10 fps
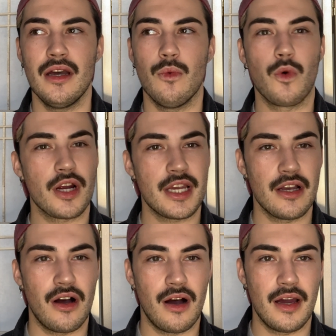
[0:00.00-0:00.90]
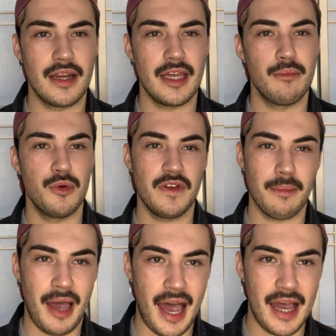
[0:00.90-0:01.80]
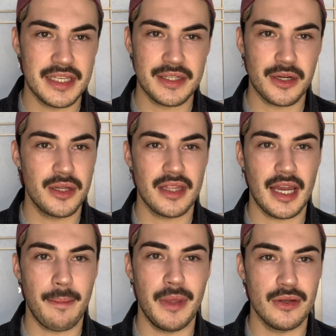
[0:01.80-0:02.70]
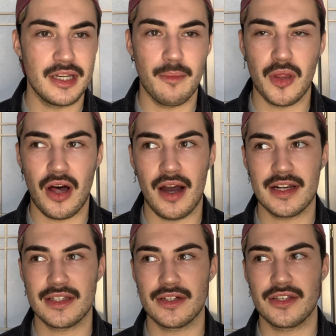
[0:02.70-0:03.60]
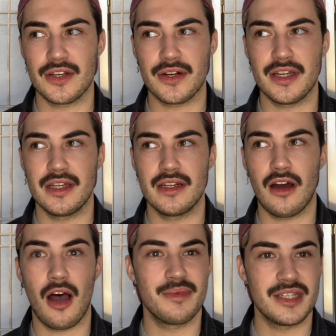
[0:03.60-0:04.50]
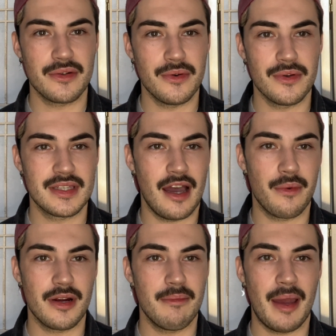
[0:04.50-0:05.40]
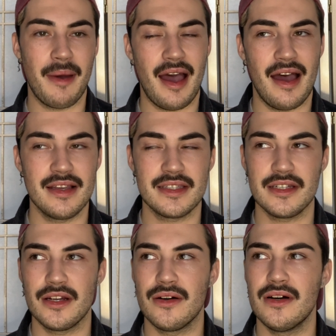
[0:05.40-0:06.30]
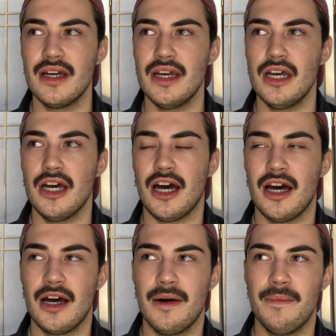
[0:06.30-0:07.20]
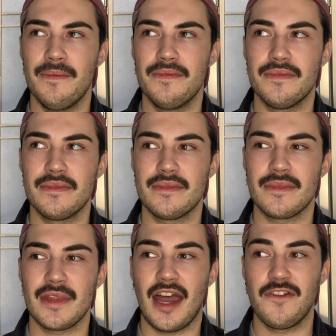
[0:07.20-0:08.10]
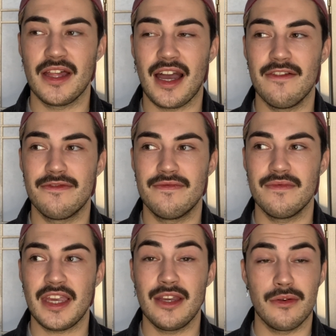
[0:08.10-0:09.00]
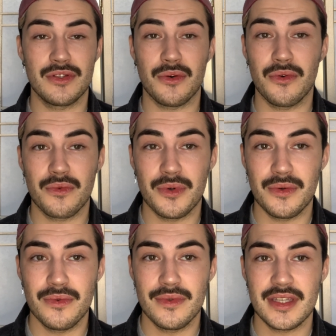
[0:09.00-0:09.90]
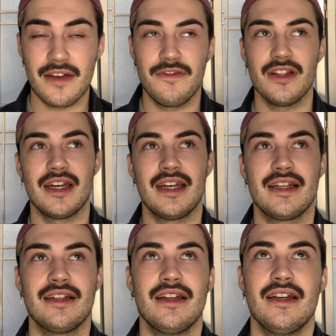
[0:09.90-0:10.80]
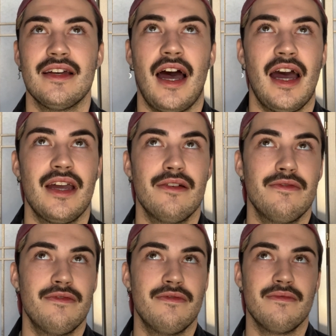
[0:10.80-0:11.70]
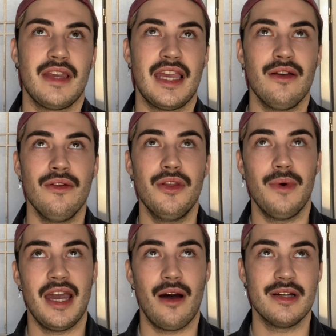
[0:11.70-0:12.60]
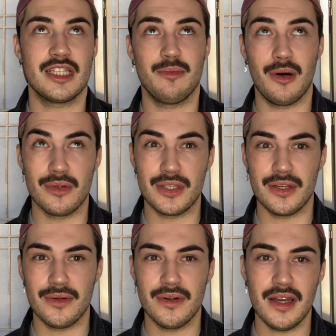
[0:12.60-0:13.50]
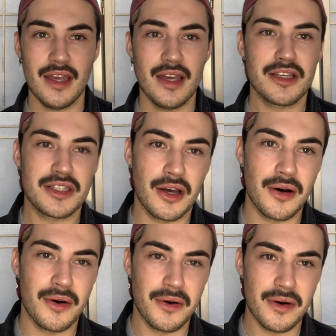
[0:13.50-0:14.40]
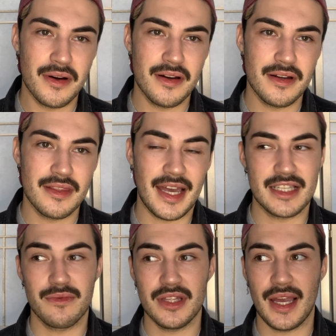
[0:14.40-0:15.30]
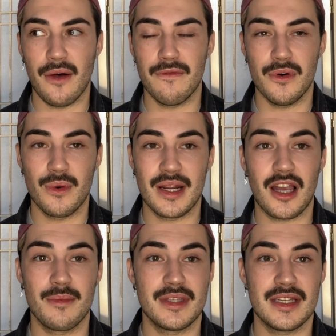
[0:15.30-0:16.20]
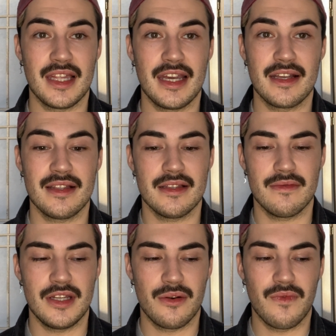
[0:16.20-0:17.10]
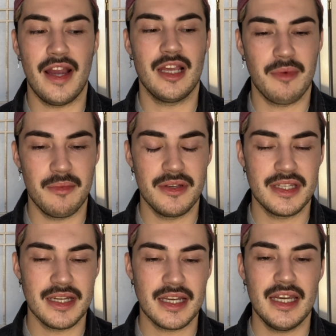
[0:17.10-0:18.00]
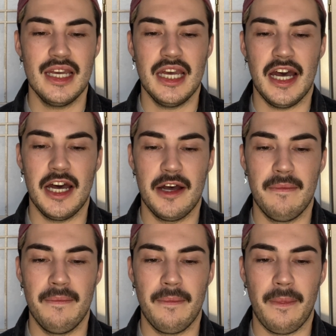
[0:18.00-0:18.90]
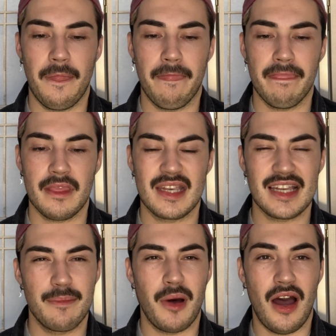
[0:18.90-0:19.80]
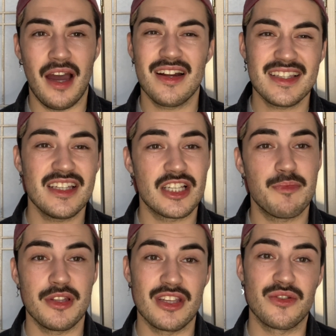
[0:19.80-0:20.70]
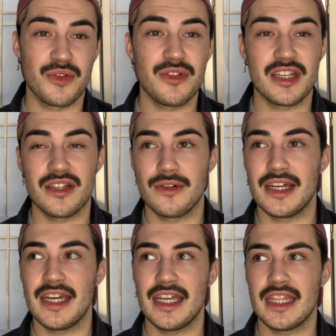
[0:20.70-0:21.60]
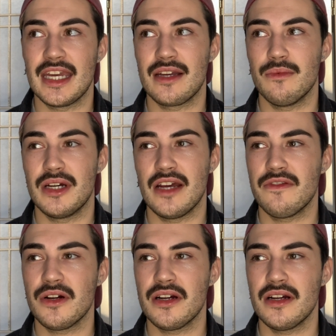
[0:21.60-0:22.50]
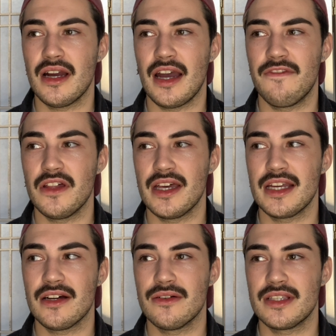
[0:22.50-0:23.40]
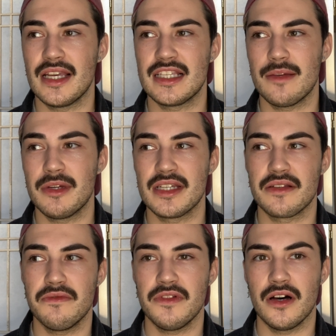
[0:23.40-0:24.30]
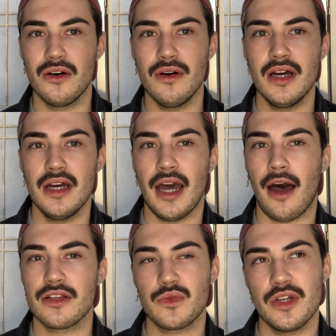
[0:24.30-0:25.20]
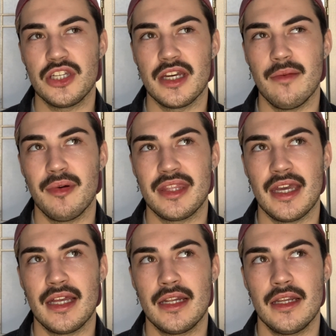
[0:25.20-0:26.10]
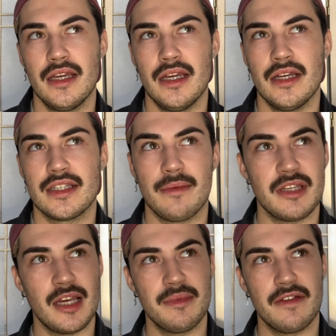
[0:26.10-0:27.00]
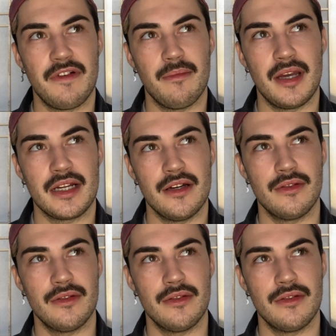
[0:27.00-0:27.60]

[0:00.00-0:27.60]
working on and moving past certain like building blocks or certain obstacles that were in my past, you know. I feel like I've healed old wounds. I feel like I've healed the way I was supposed to. So that's really helpful when it comes to like, you know, writing my music. Because I honestly just put the truth into it, and like whenever I feel like, oh, say something doesn't flow, I'll switch it. But then sometimes if I'm like, no,